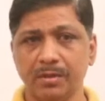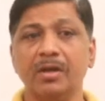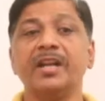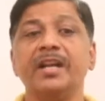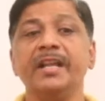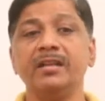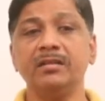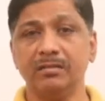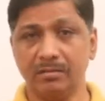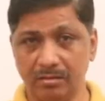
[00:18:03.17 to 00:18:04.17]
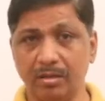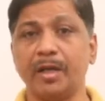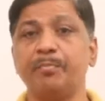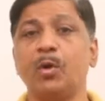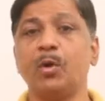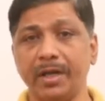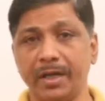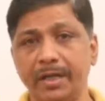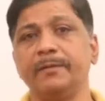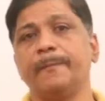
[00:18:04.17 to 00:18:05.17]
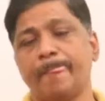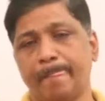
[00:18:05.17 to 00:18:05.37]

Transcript: Reading, report reading.